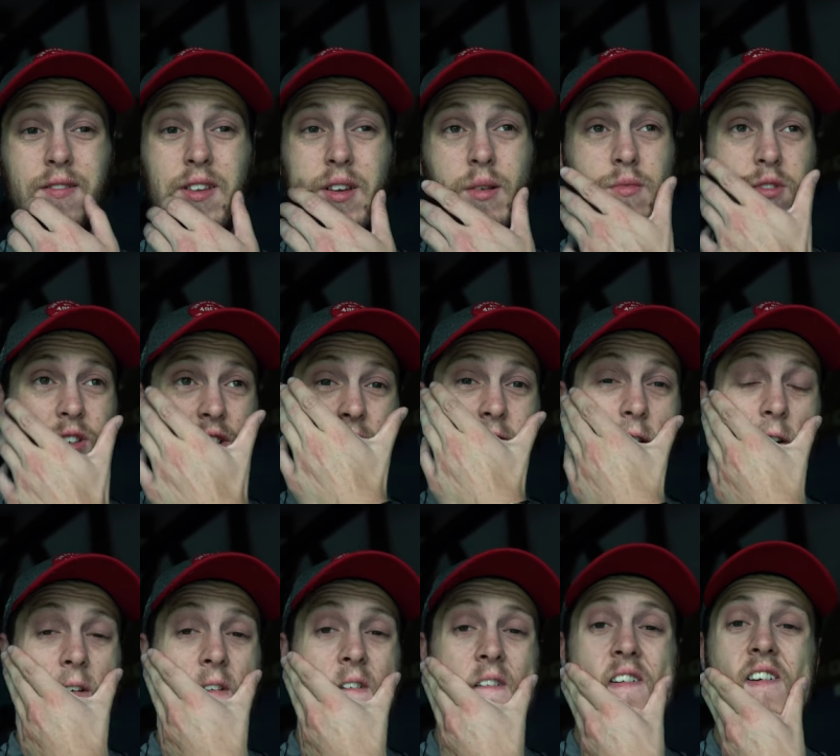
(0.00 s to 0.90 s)
It was
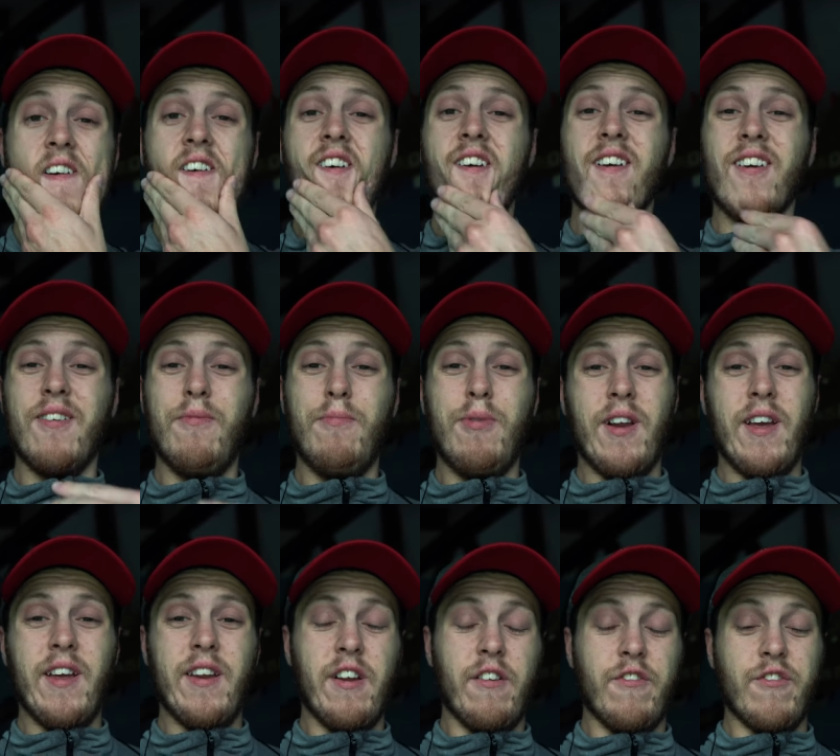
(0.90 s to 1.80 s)
like
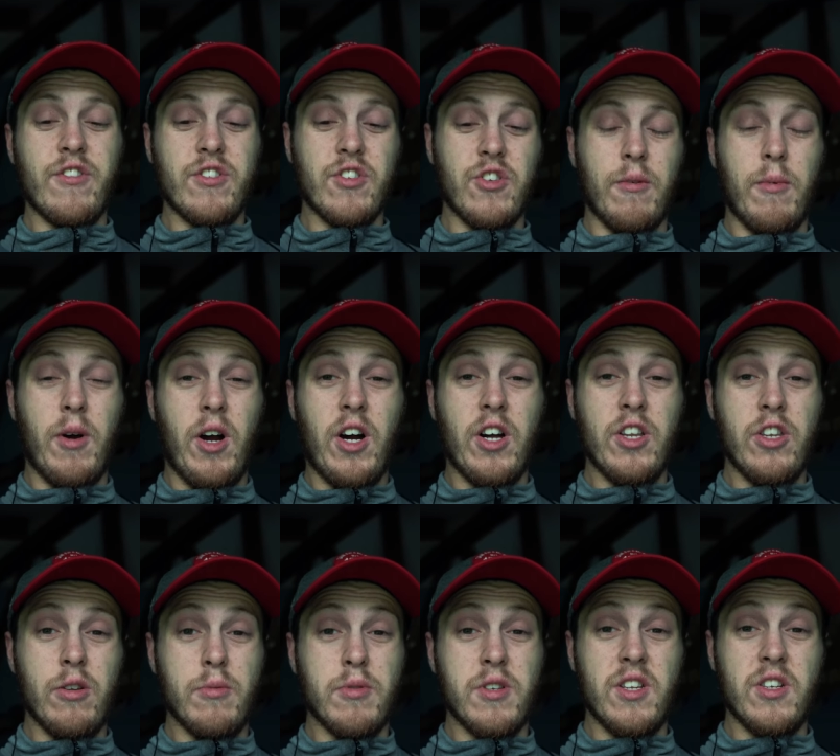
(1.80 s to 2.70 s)
completely different, so I'm one
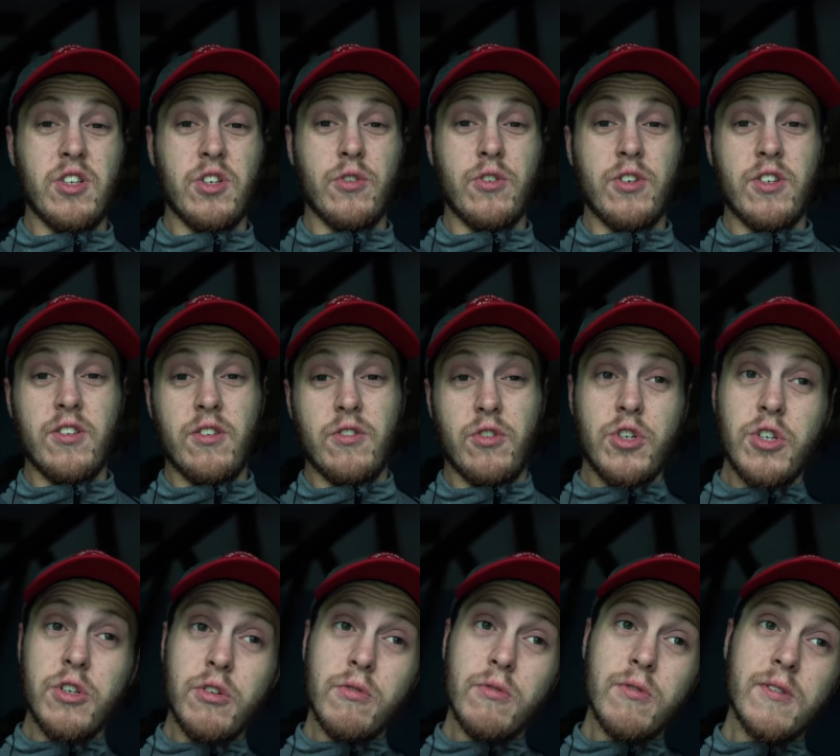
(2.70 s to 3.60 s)
hundred percent sure it's those
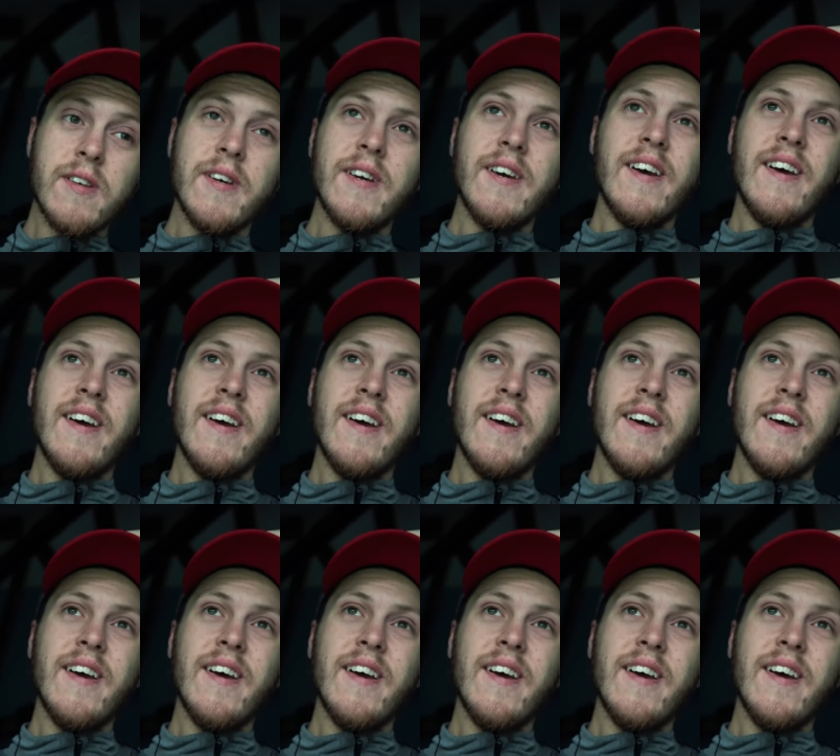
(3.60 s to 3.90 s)
shoes.